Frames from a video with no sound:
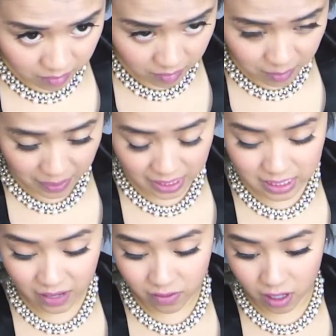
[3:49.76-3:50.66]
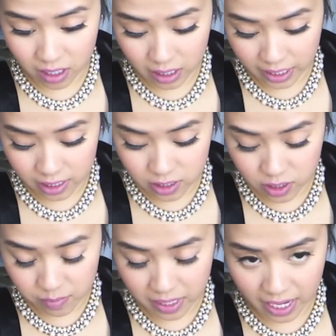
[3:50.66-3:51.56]
My bangs have a lot of layers, so
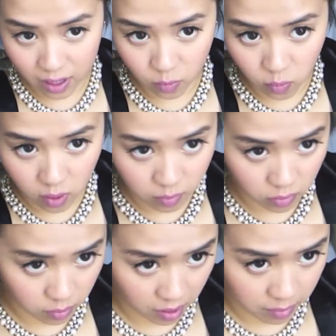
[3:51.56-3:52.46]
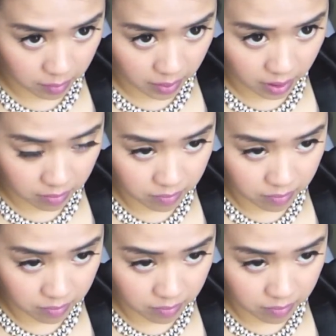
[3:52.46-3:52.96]
I'm going to add one more bobby pin.